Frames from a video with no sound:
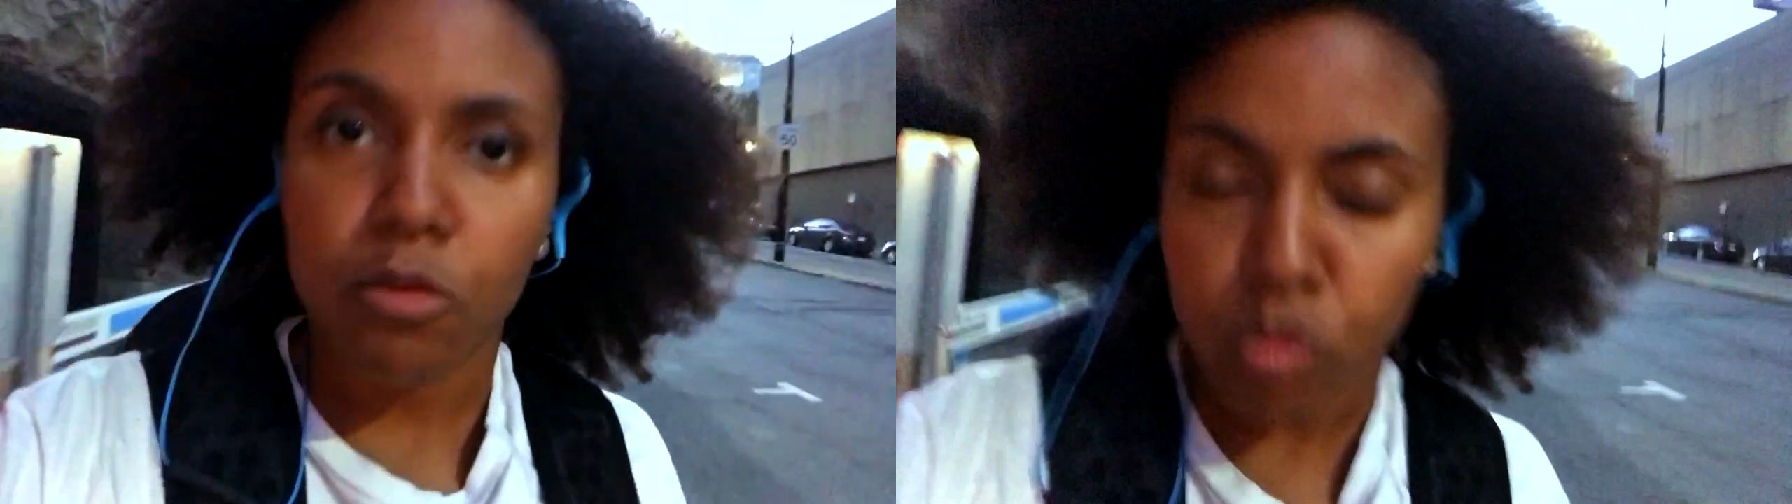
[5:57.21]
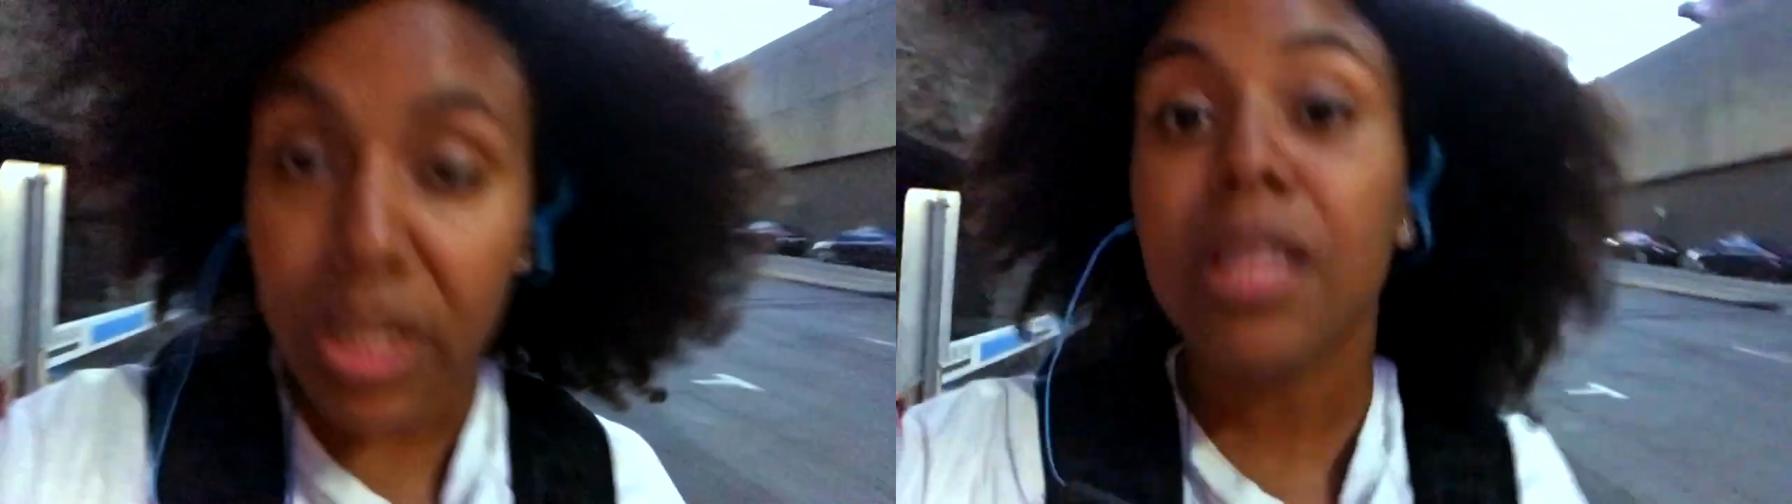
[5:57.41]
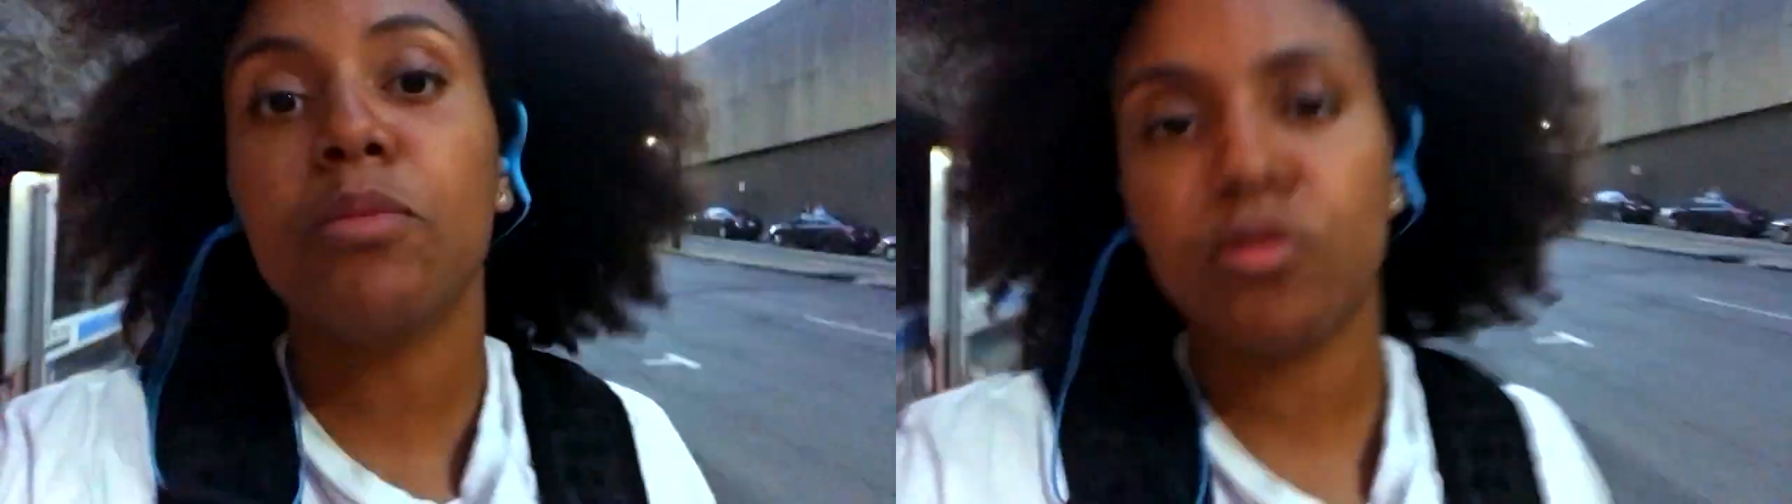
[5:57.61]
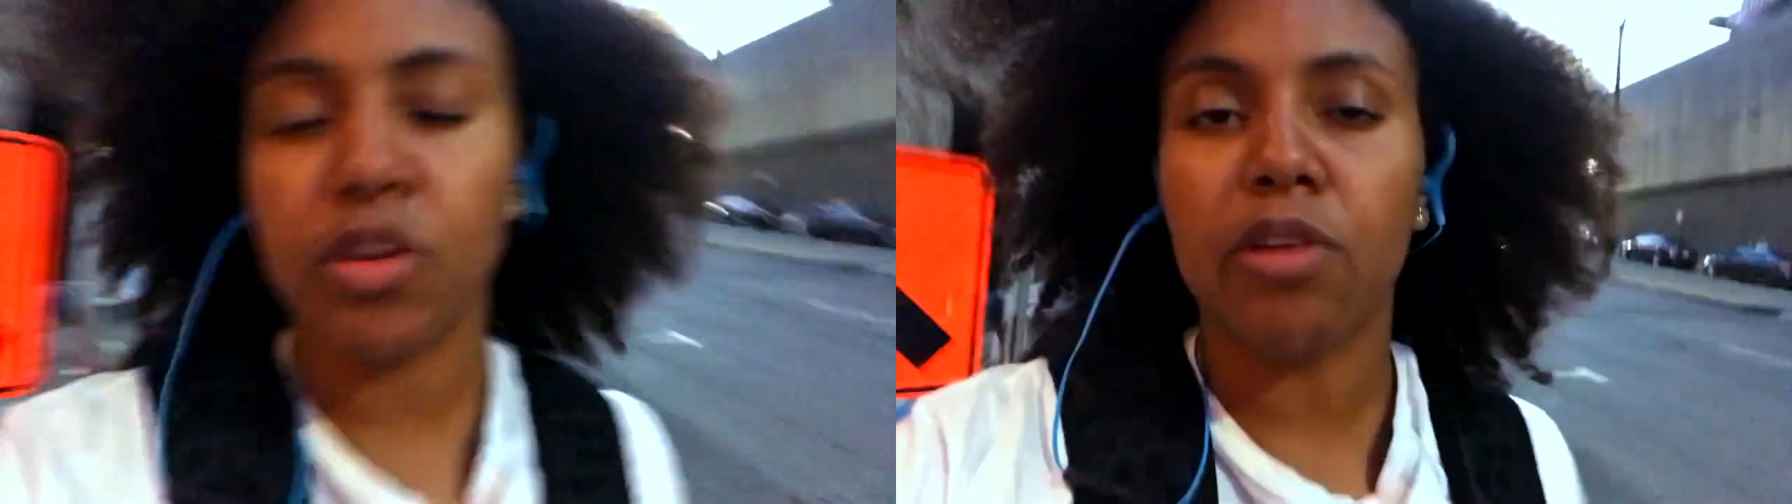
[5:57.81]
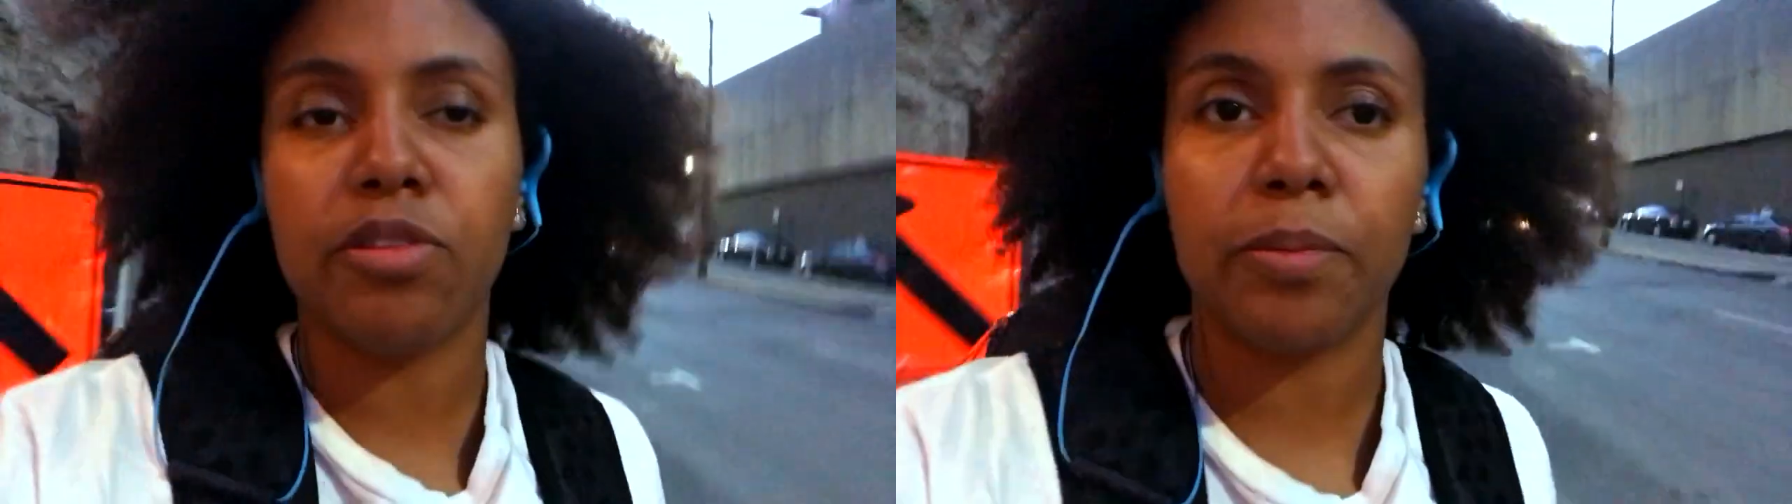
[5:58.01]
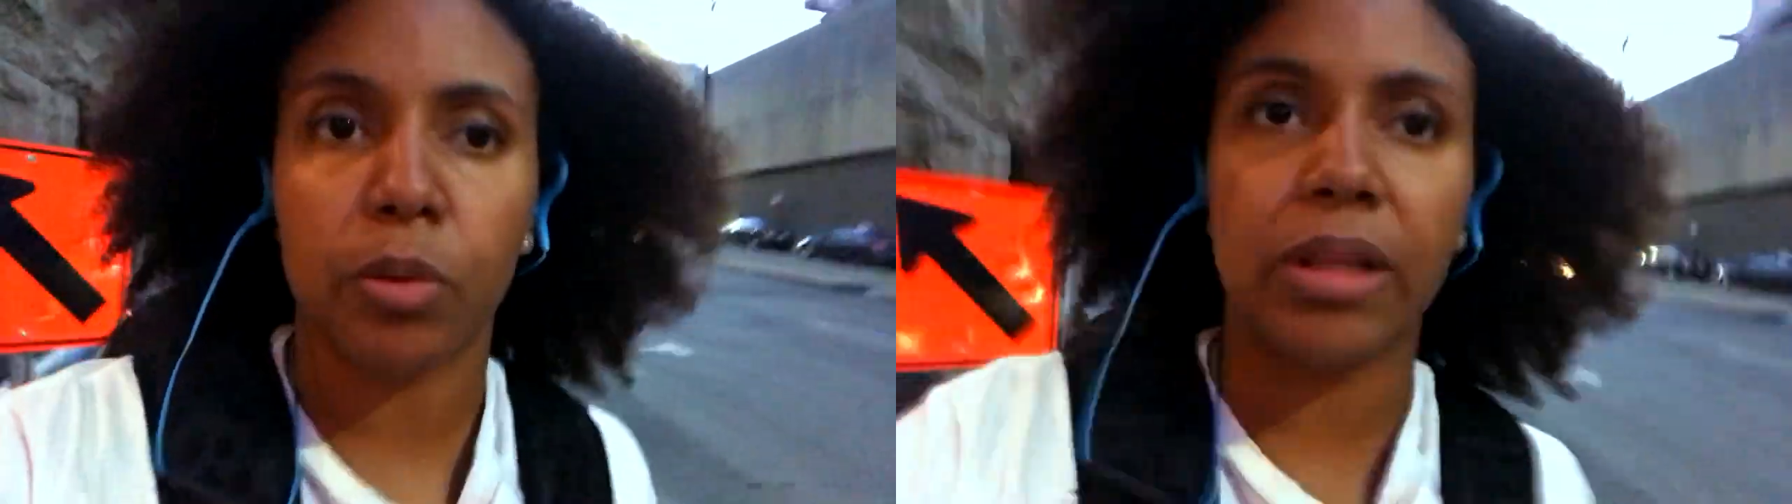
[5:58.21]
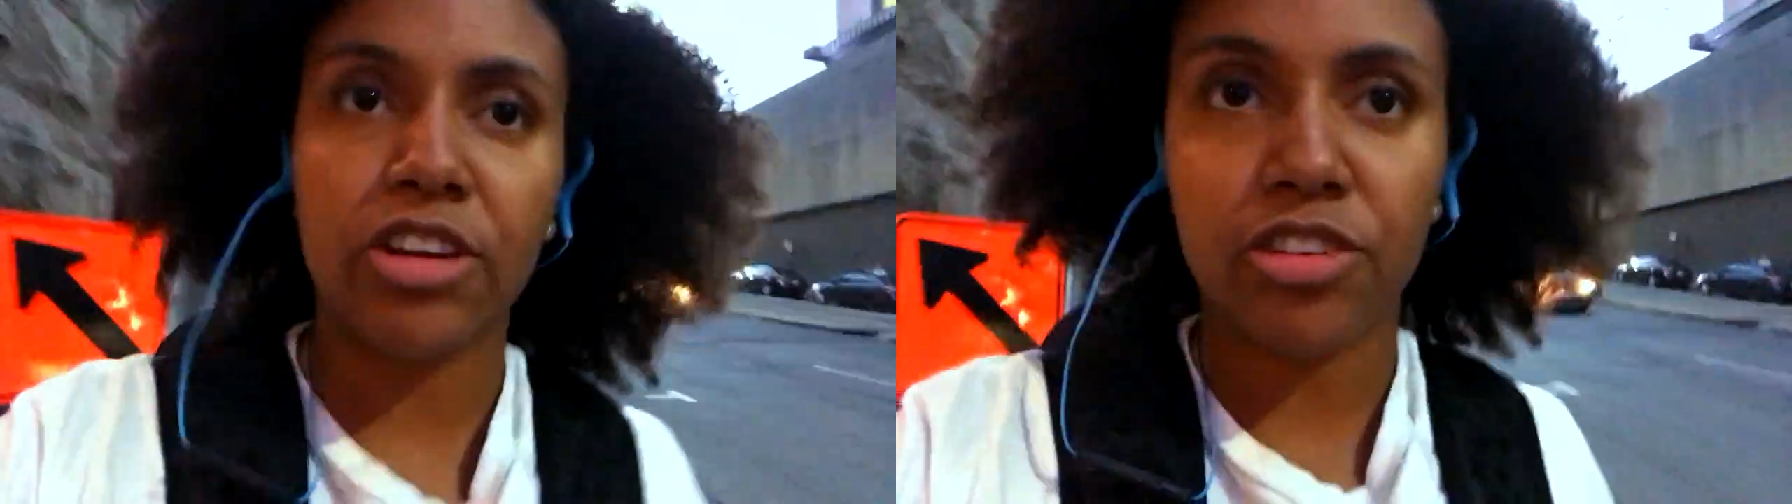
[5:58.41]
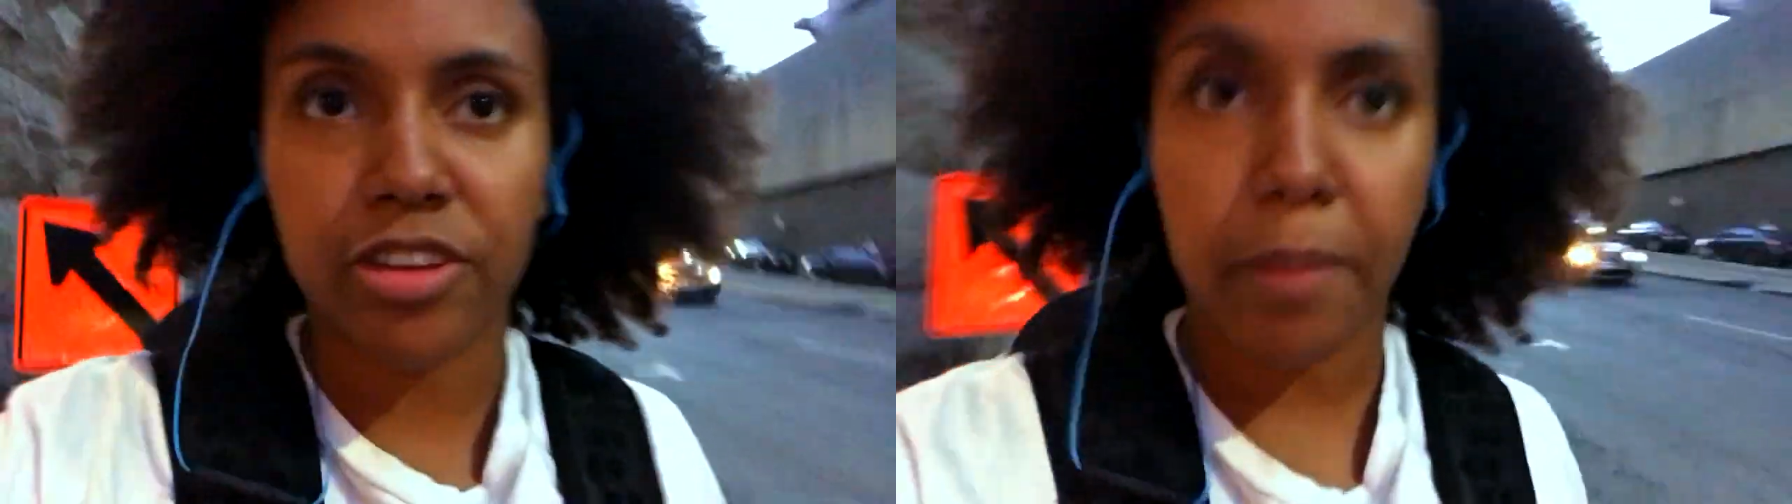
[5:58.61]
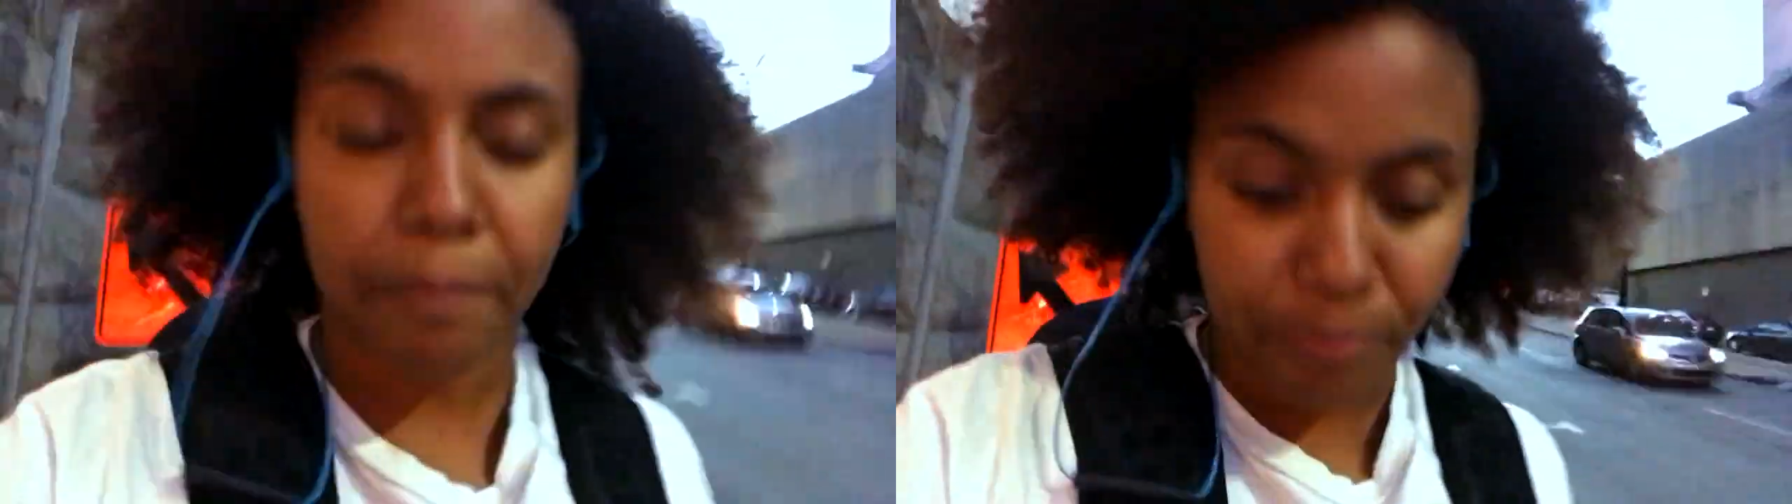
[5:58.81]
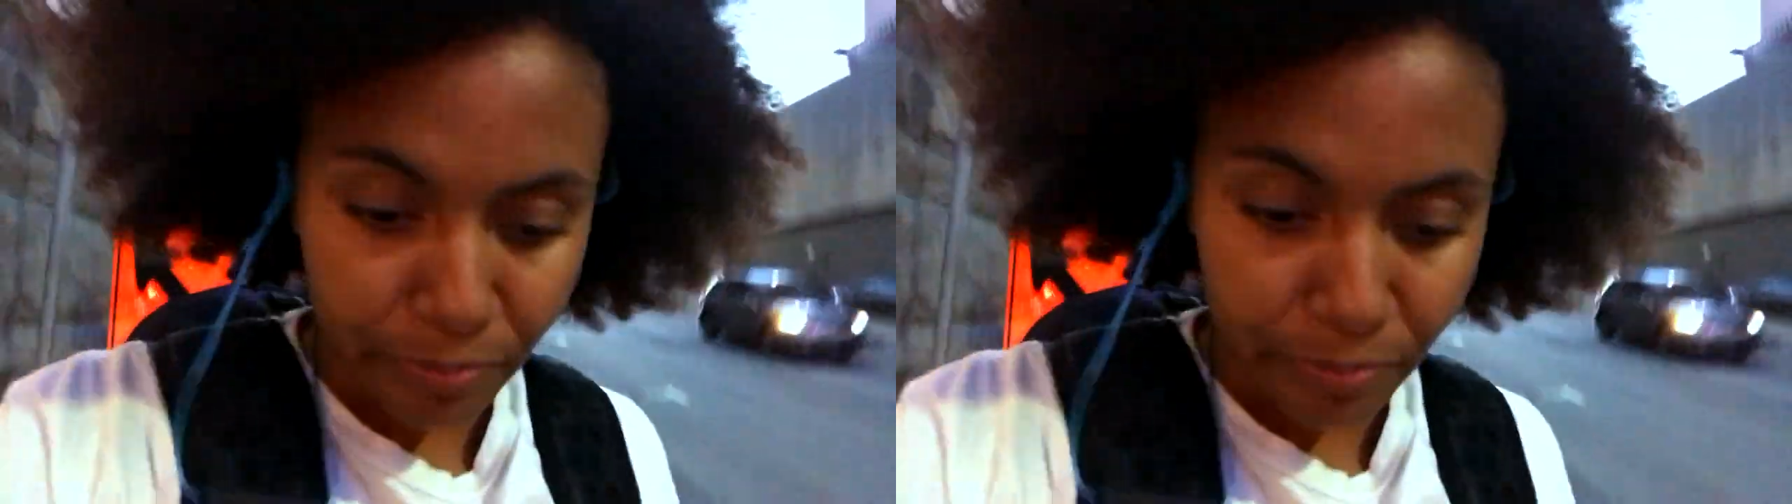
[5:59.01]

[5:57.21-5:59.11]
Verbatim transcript: really moved on from the relationship.